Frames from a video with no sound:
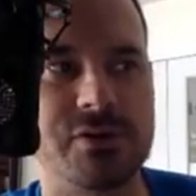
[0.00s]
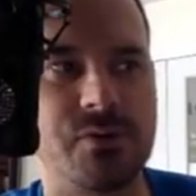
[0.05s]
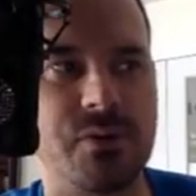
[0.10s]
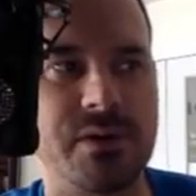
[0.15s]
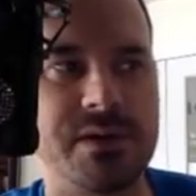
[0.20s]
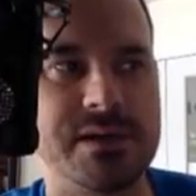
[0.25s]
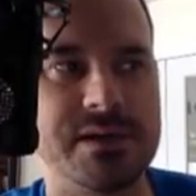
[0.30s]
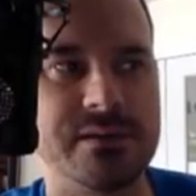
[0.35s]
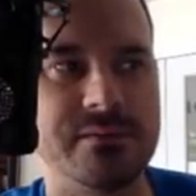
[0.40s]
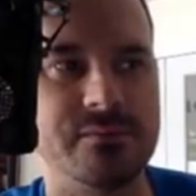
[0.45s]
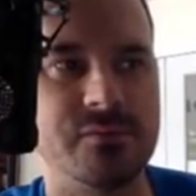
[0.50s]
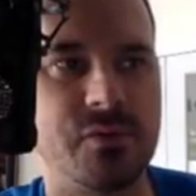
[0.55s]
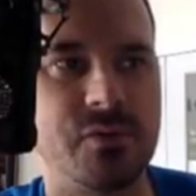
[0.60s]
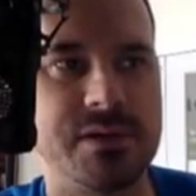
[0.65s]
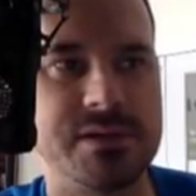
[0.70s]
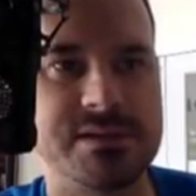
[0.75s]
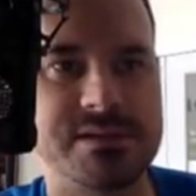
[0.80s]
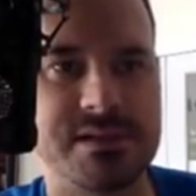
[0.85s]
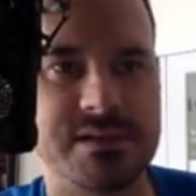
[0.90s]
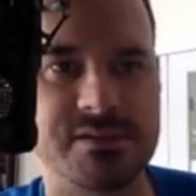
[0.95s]
or
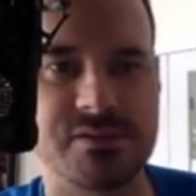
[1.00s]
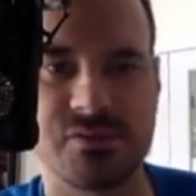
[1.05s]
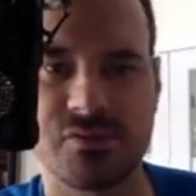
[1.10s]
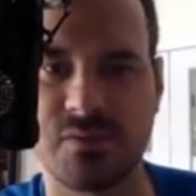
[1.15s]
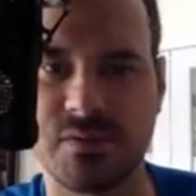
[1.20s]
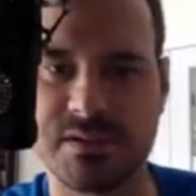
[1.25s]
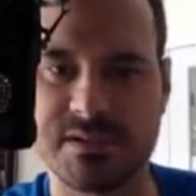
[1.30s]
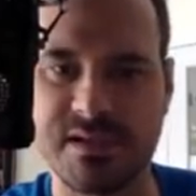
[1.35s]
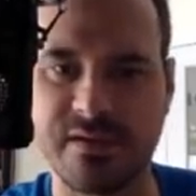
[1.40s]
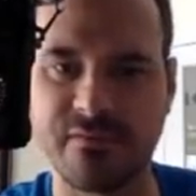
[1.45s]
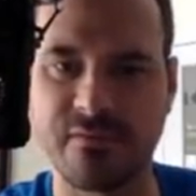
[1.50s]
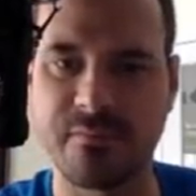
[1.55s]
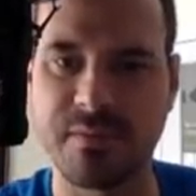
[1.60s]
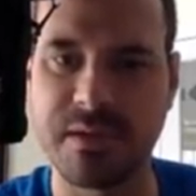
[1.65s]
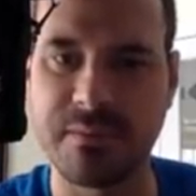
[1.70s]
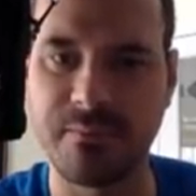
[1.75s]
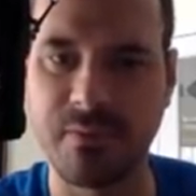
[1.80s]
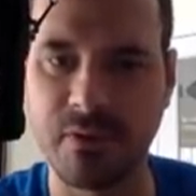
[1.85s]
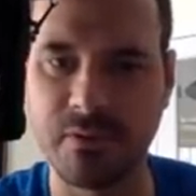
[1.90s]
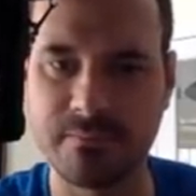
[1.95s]
26 or 27
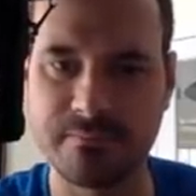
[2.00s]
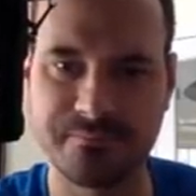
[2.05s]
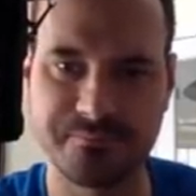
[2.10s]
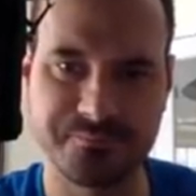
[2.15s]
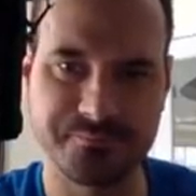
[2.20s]
people